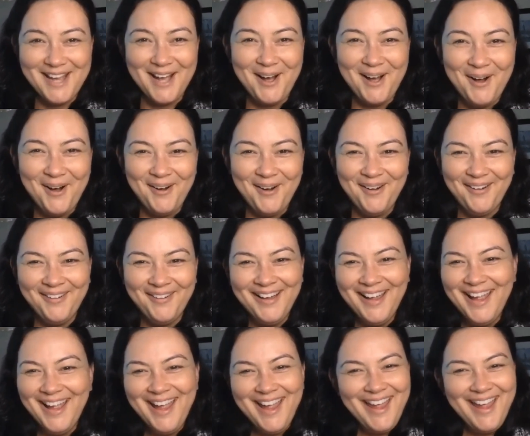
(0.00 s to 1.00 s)

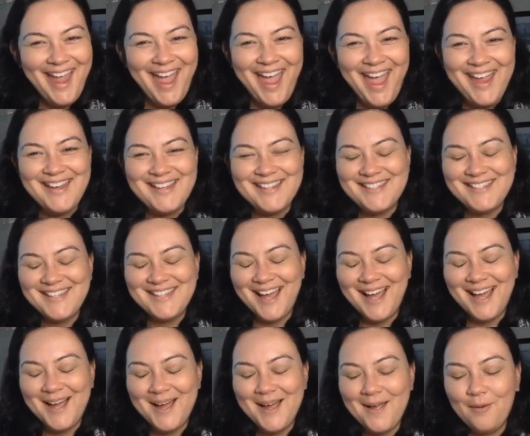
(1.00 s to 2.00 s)
And
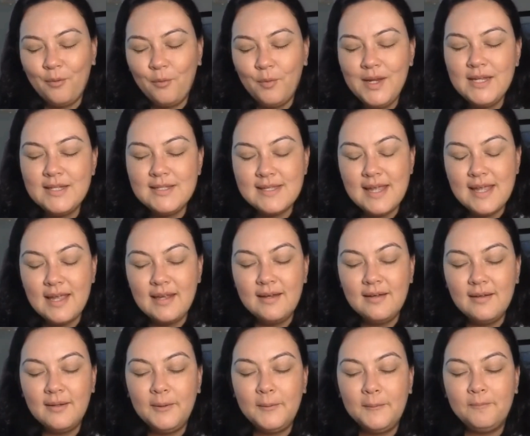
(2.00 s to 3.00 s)
we
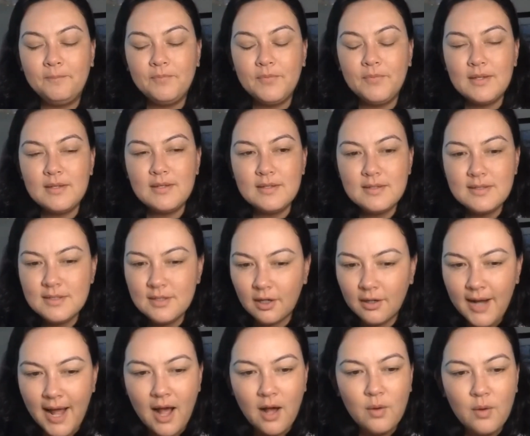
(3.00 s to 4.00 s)
did
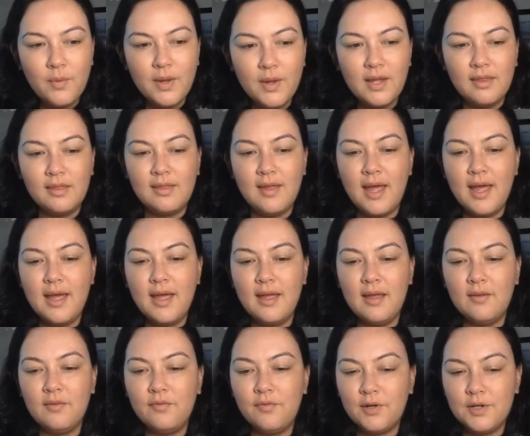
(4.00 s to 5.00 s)
start out with
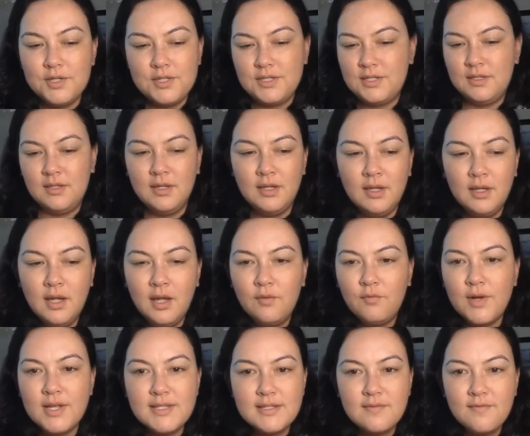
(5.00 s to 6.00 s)
first
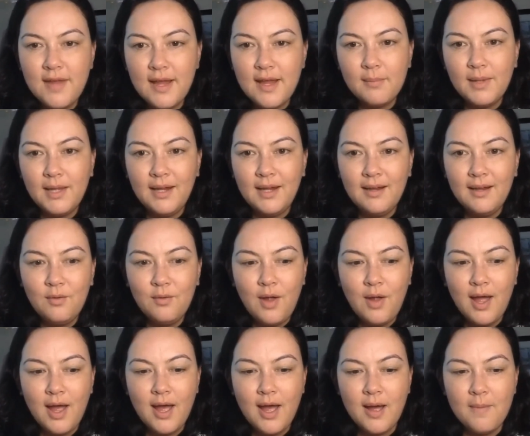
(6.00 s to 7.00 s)
friends and family.
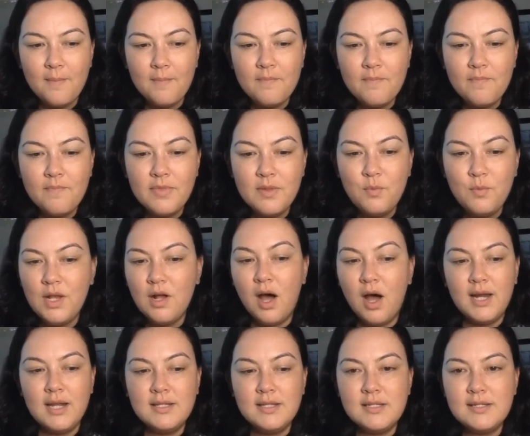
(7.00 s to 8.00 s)
We
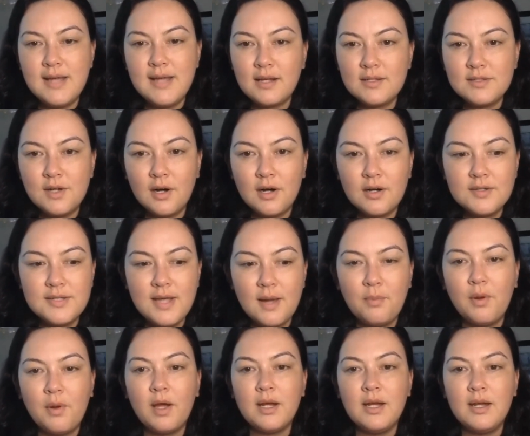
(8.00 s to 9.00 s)
got into Techstars
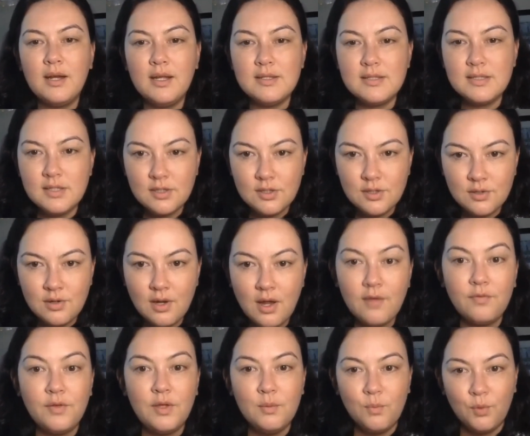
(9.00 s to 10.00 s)
that brought in
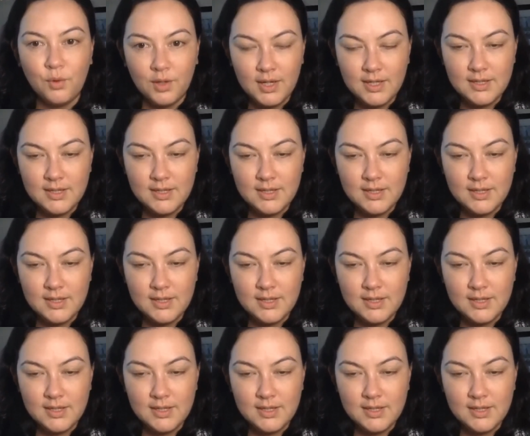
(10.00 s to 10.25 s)
a few more